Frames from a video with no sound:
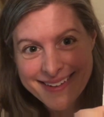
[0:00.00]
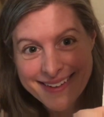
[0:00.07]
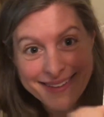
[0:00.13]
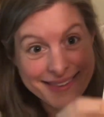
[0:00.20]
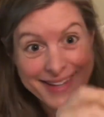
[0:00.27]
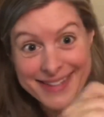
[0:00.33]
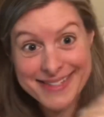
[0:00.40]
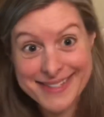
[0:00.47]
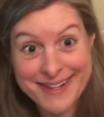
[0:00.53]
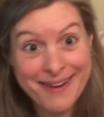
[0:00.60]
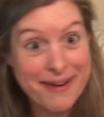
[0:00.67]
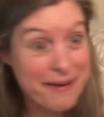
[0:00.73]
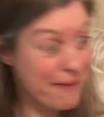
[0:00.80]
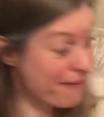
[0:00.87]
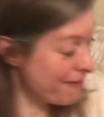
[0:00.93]
That's
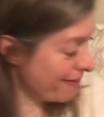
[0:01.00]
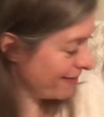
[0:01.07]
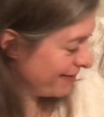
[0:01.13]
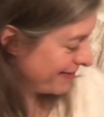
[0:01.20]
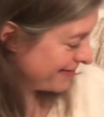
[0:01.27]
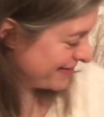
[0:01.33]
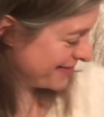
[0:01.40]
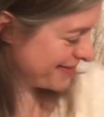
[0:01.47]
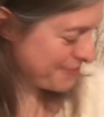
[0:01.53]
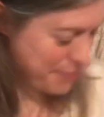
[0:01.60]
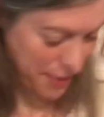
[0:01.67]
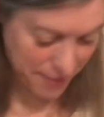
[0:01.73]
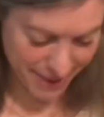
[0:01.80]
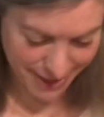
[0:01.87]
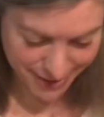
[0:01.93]
not all.
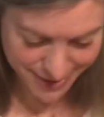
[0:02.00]
Prepare